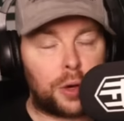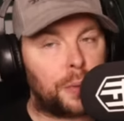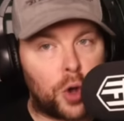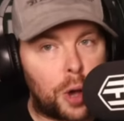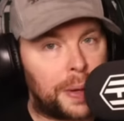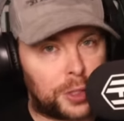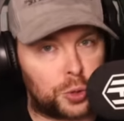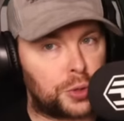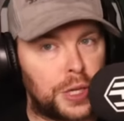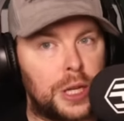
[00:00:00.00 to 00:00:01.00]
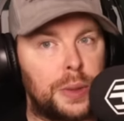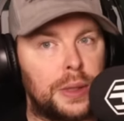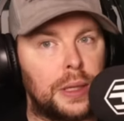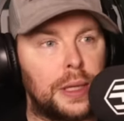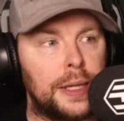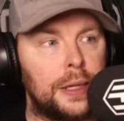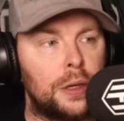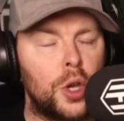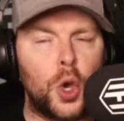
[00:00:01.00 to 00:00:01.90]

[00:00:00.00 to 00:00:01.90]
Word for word: We've got to make sure City win the league.